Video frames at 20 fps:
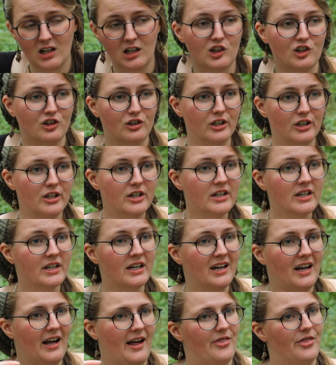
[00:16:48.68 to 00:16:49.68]
look
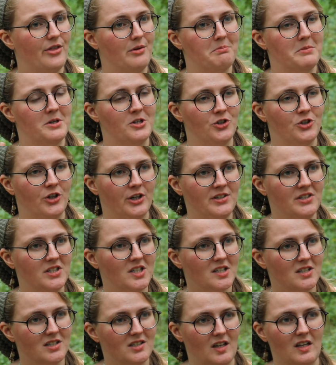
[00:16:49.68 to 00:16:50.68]
at the
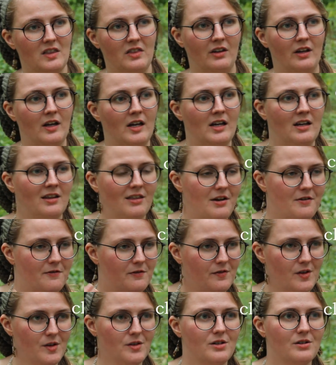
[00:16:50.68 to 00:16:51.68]
majestic sunlight that
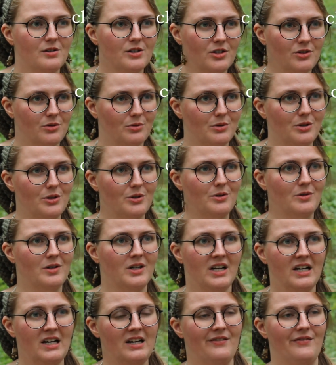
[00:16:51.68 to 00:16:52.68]
filters through
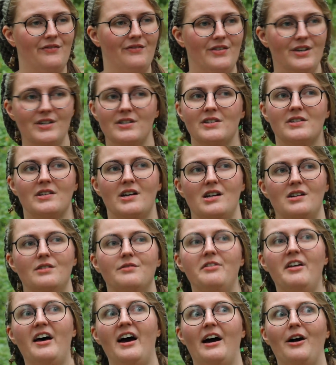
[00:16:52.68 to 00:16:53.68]
this side of
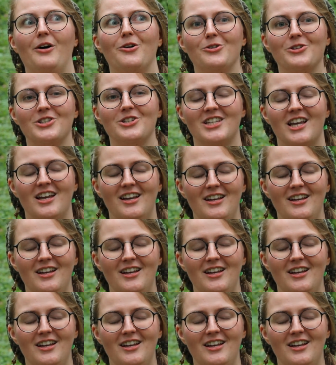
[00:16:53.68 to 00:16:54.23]
the house.